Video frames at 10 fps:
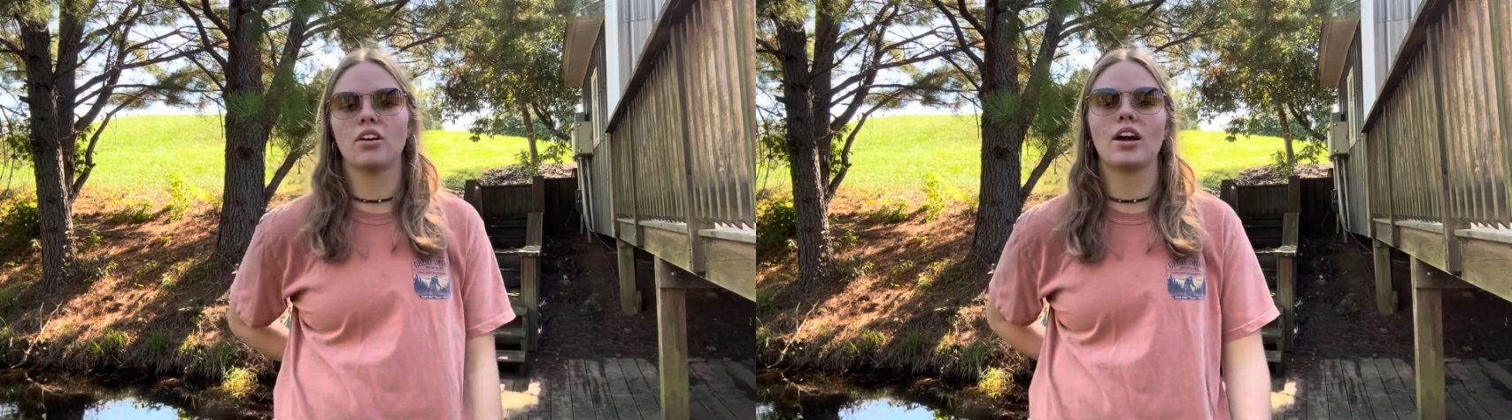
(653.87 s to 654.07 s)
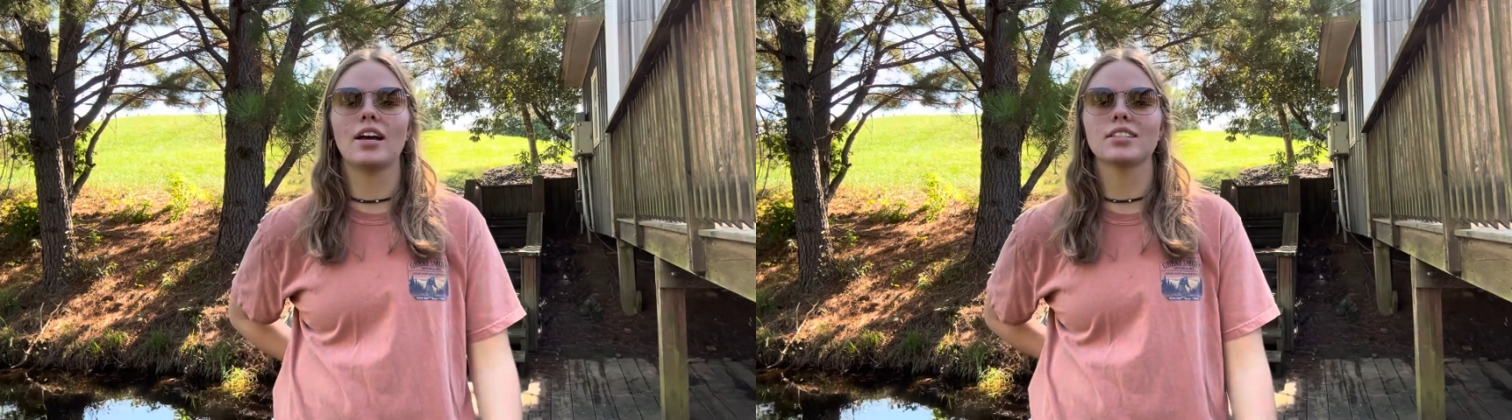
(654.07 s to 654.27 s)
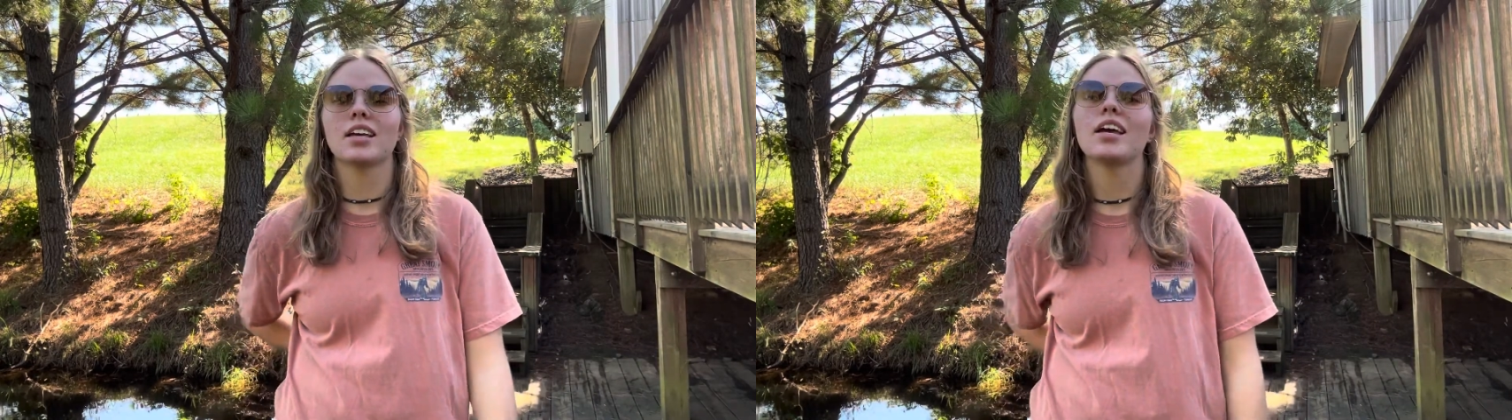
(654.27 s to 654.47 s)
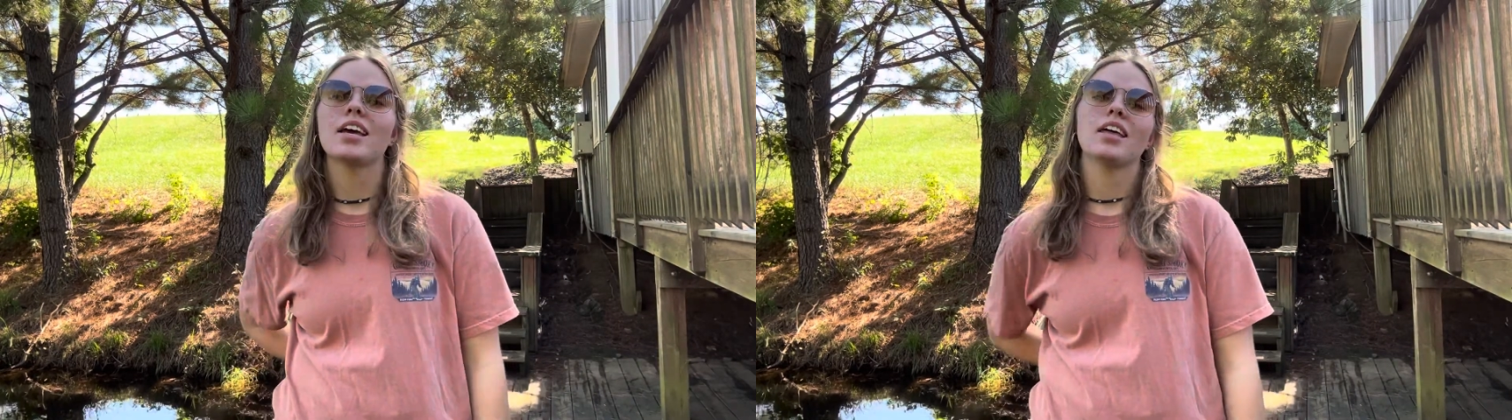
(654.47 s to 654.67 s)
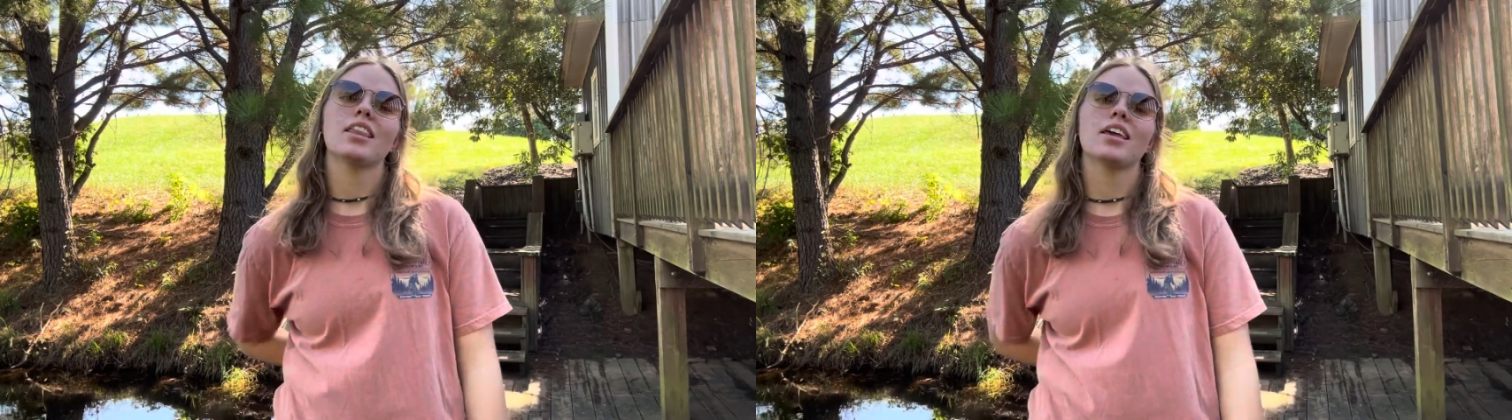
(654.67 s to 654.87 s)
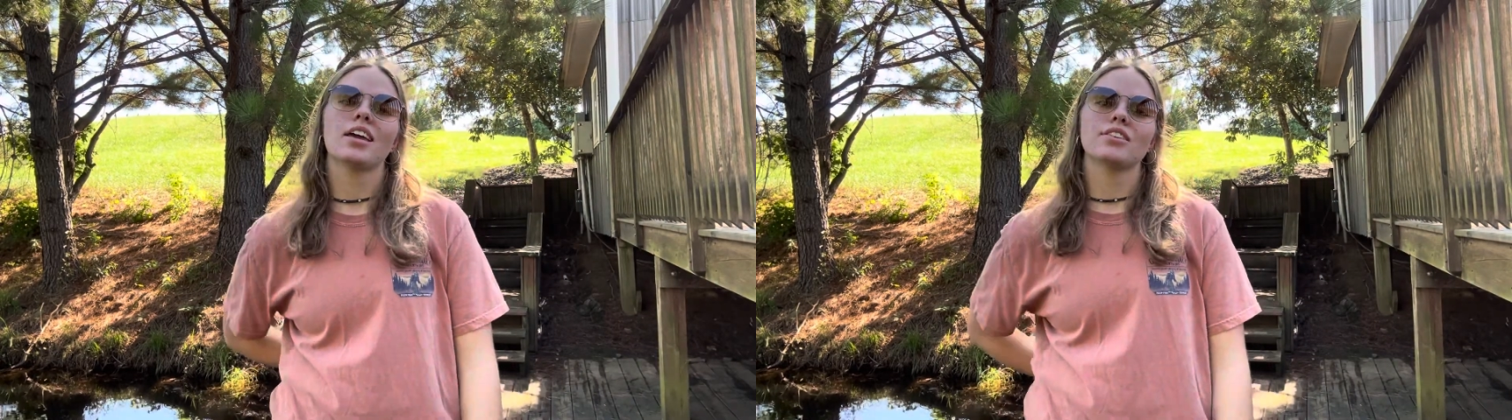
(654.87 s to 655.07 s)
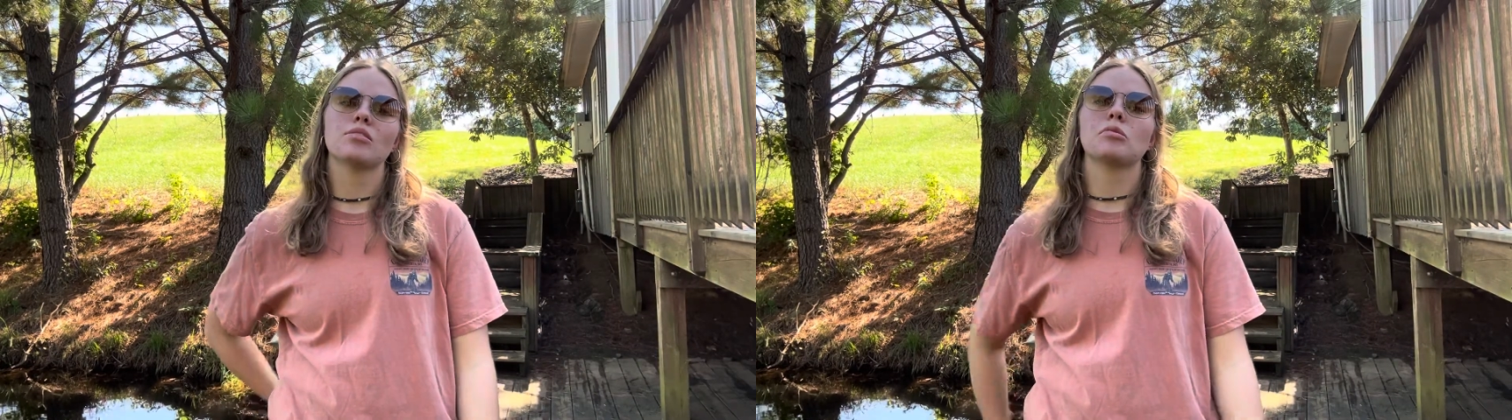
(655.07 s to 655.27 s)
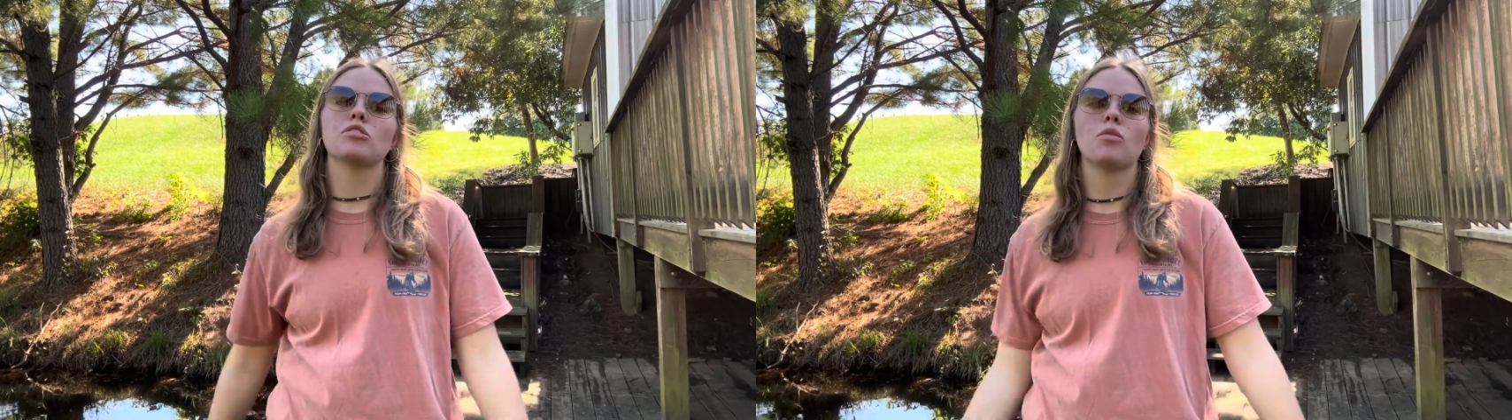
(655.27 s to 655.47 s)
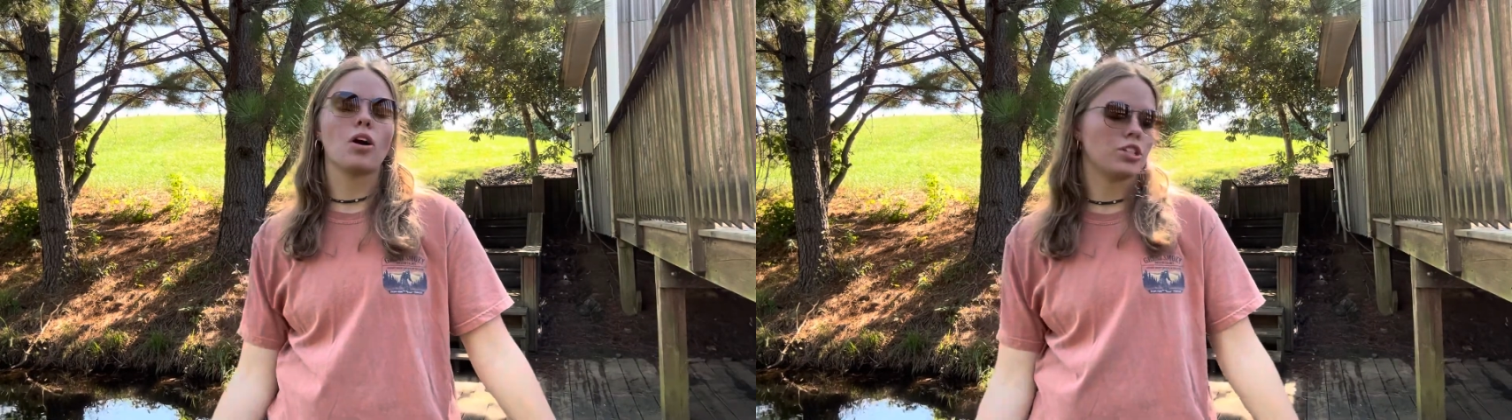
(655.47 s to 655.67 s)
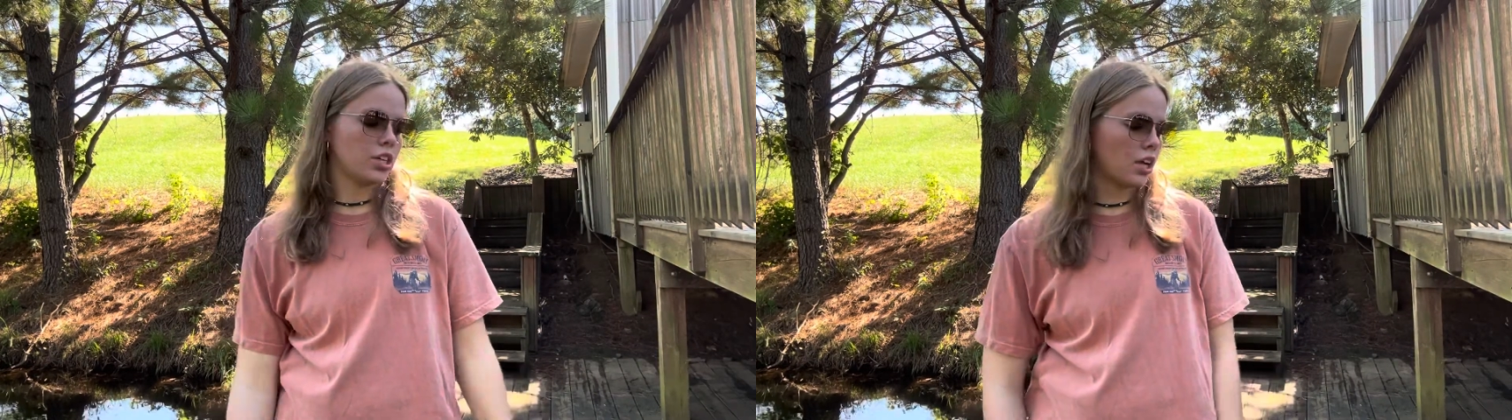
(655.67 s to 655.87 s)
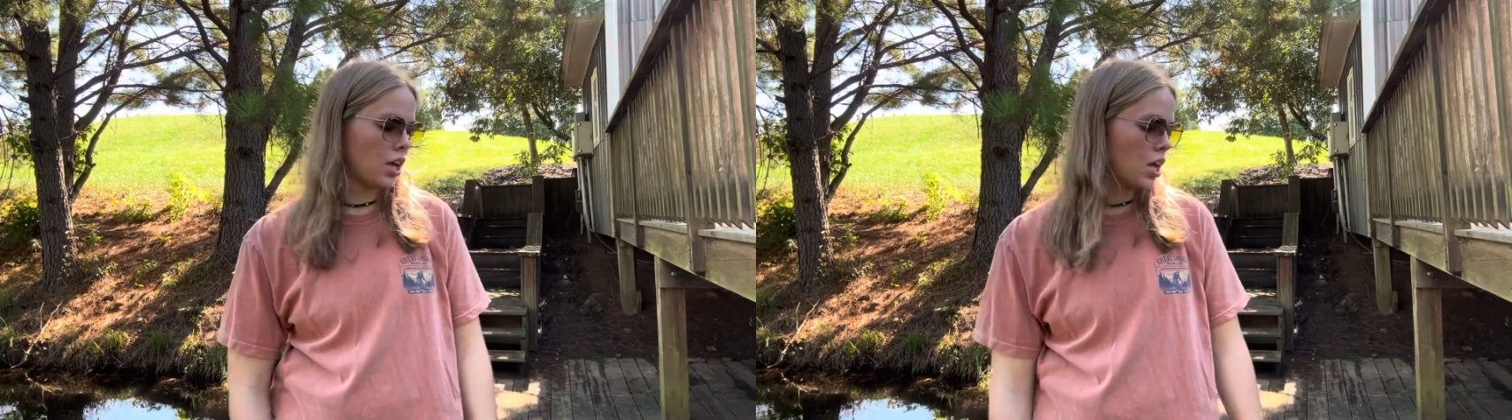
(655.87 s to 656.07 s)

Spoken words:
guys. Thank you guys so much for watching.